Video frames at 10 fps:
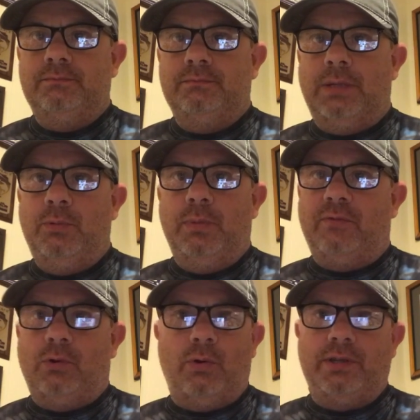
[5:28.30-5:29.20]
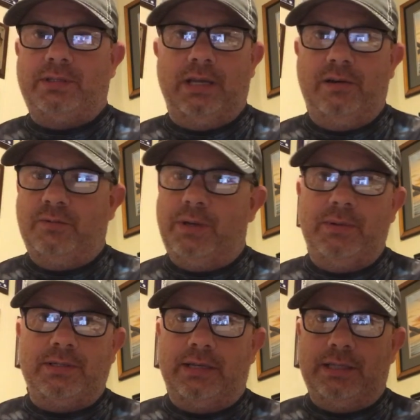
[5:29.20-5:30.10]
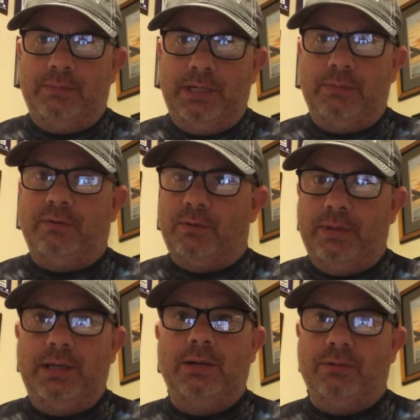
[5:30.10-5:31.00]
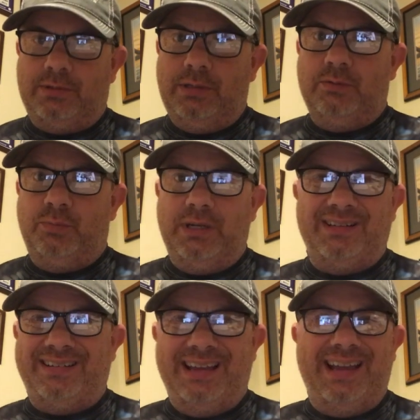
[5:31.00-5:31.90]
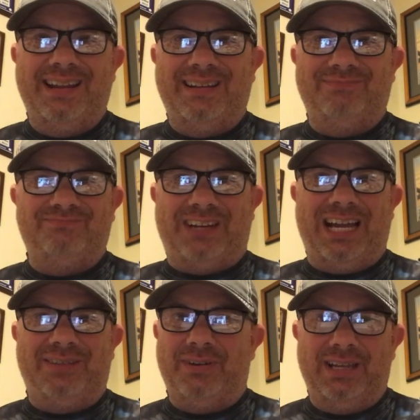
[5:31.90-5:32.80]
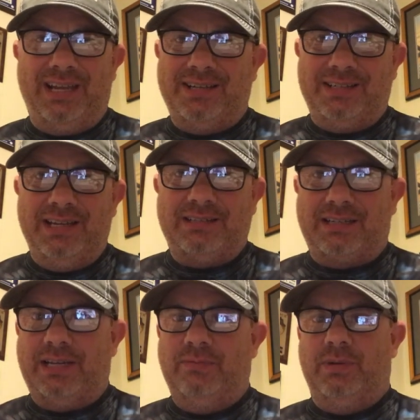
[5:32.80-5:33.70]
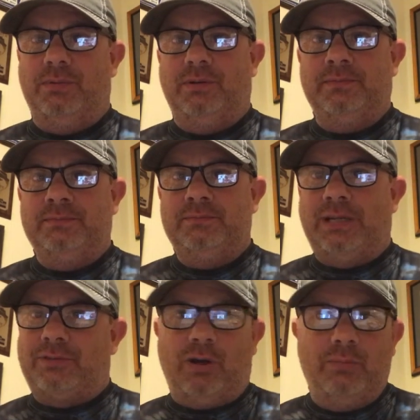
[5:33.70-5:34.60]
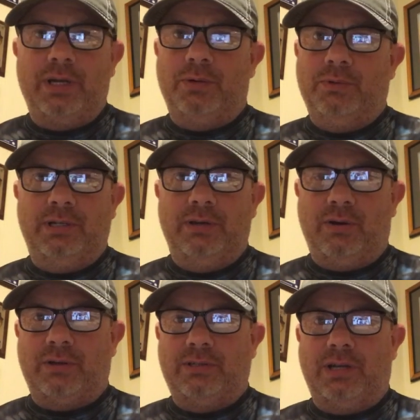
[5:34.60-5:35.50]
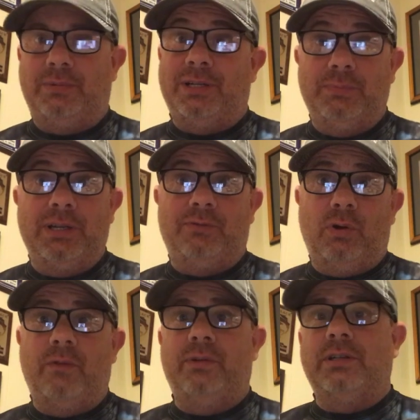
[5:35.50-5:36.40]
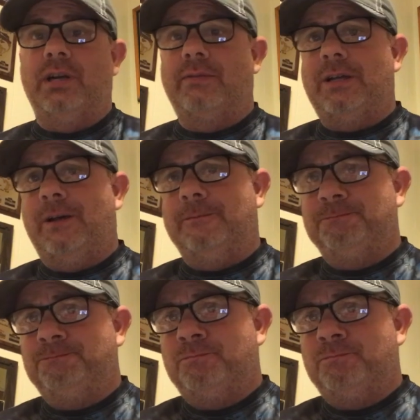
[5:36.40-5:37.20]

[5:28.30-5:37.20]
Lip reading: maybe by Florida standards, maybe it's not that big, but to me, it was big. It's like 9.5 or 9.6. I can't remember. I've caught bigger ones here in Arkansas, but it's the biggest Florida fish I've ever caught.